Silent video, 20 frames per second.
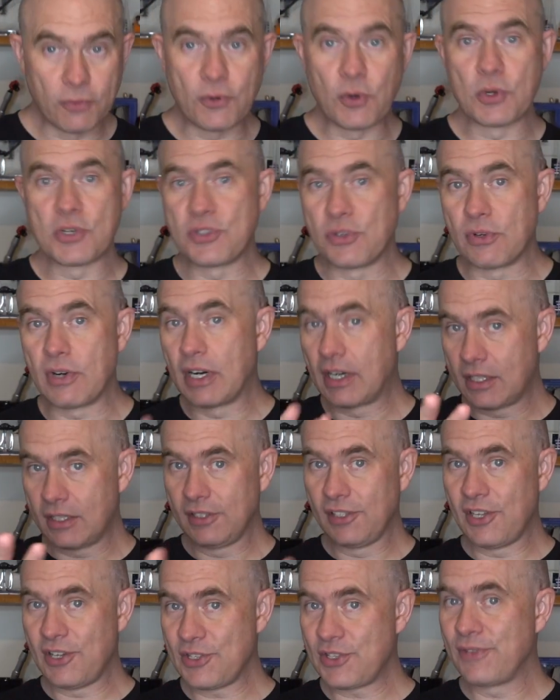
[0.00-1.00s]
of course, there are
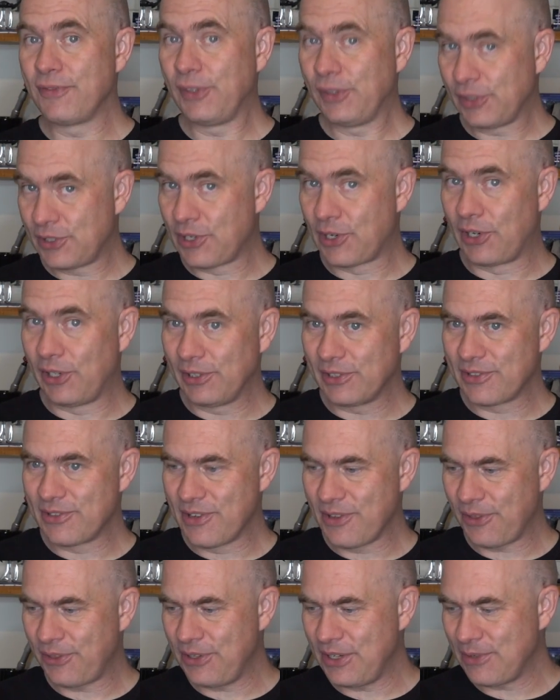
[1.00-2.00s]
lots of alter
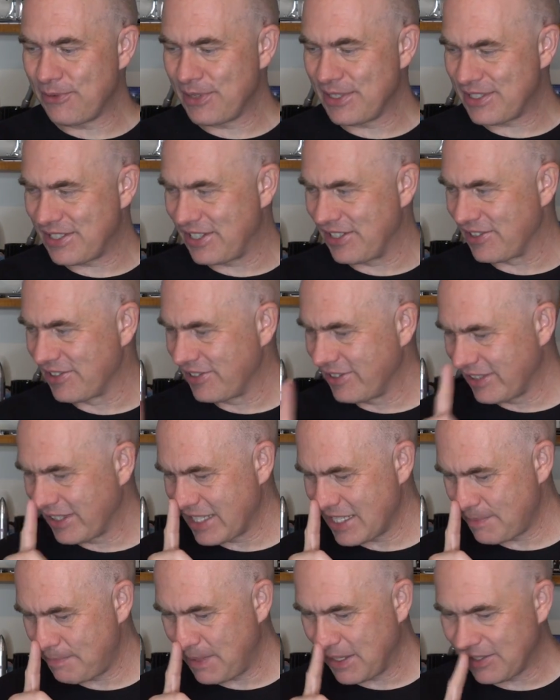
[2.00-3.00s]
alternate theories here,
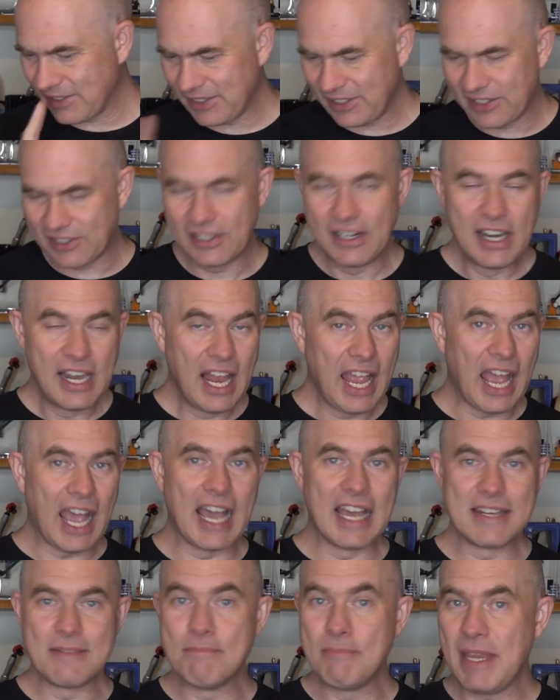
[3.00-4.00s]
let's be clear,
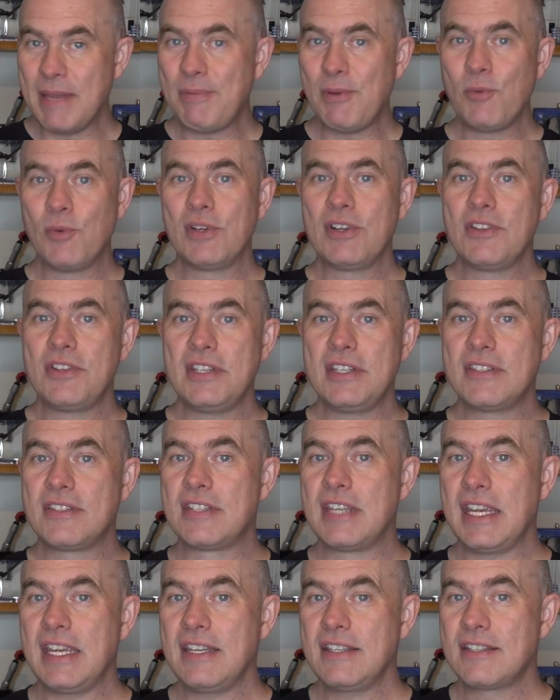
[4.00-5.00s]
and maybe one of these
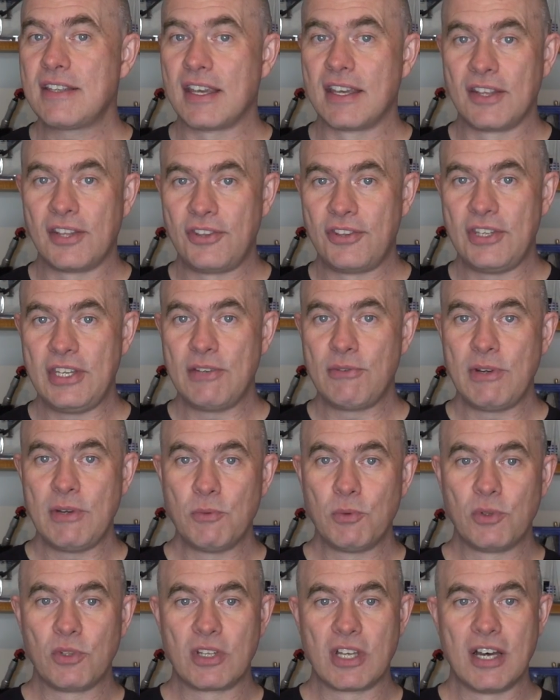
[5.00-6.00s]
days a theory
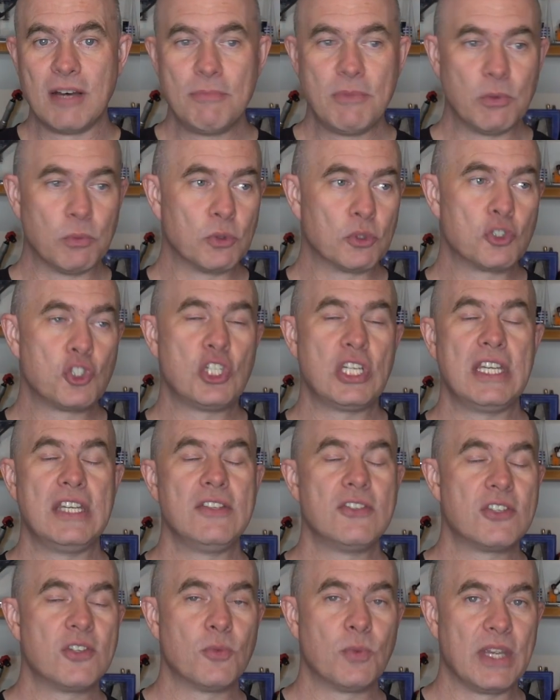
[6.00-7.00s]
will come that will
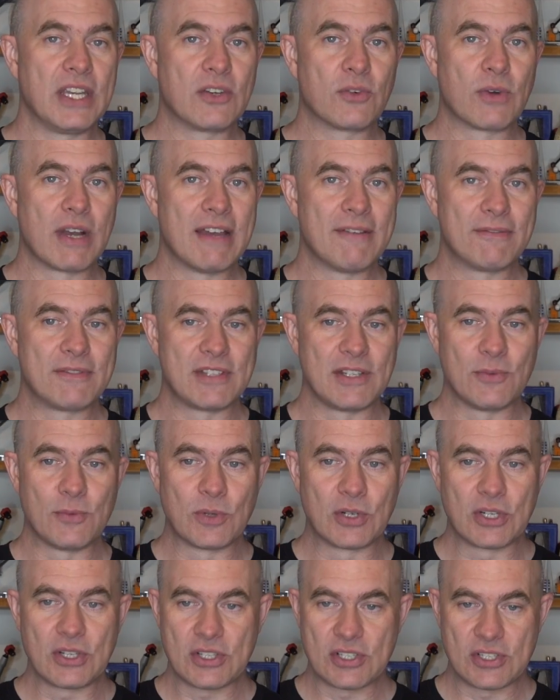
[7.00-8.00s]
change the way gravity
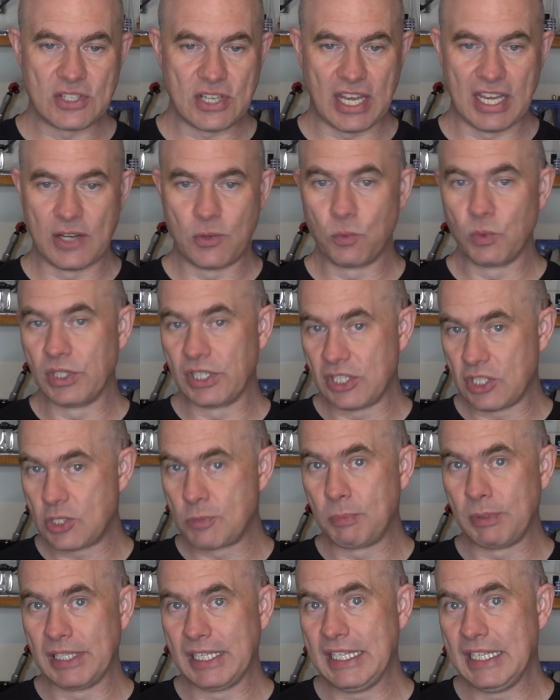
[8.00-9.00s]
works and will
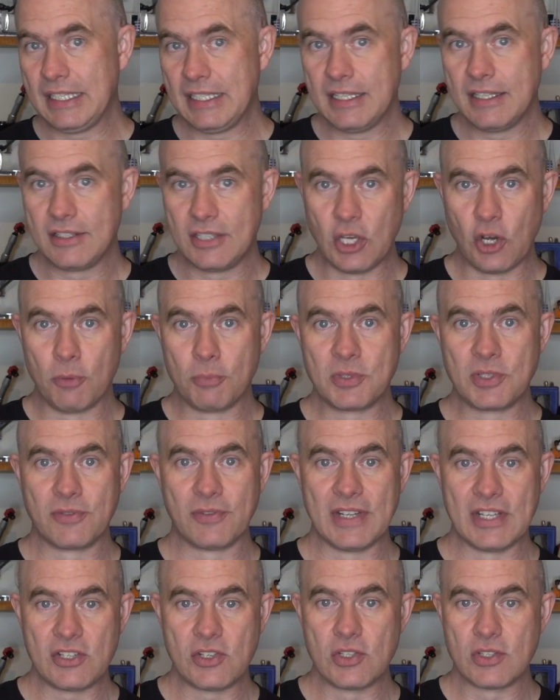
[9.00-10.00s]
explain the
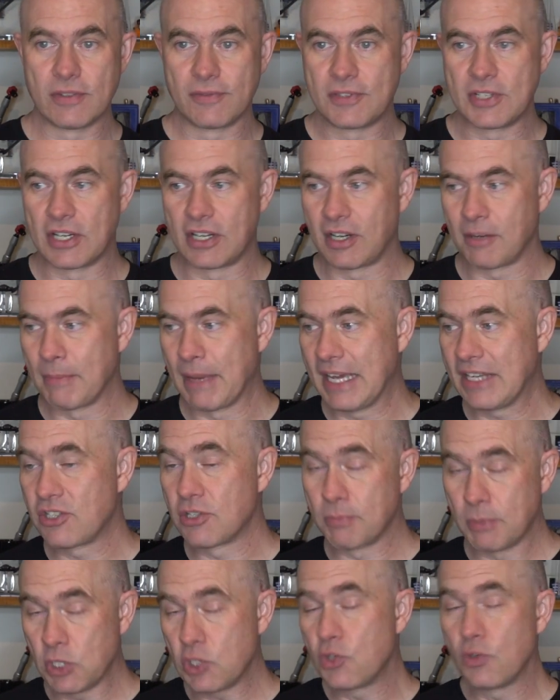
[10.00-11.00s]
observations of dark matter.
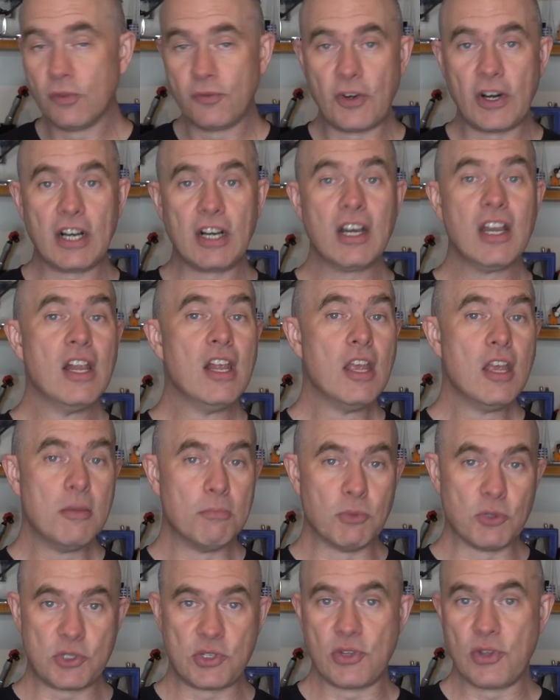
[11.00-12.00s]
But so far,
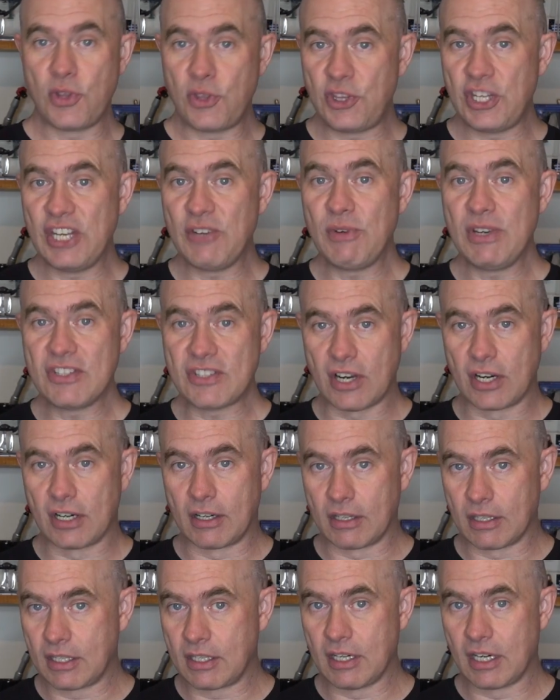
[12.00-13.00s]
most of the theories
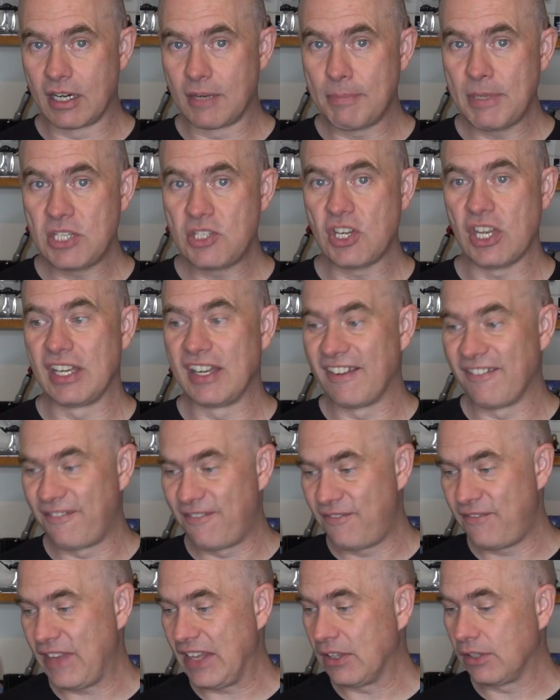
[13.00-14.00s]
are garbage and have
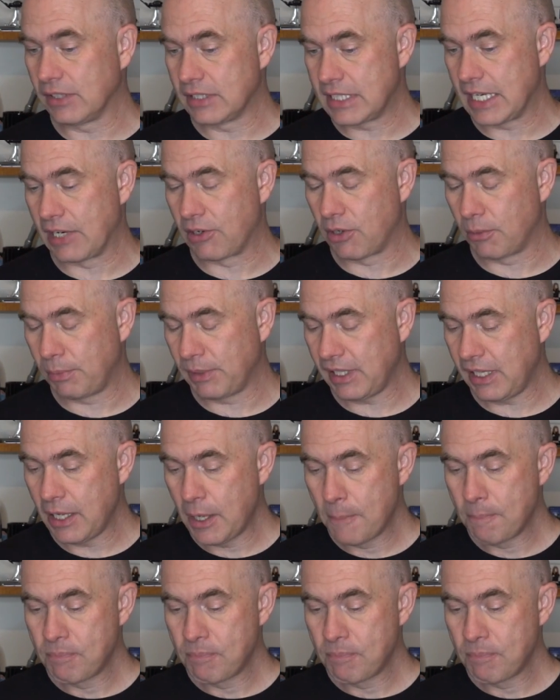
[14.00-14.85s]
failed terribly.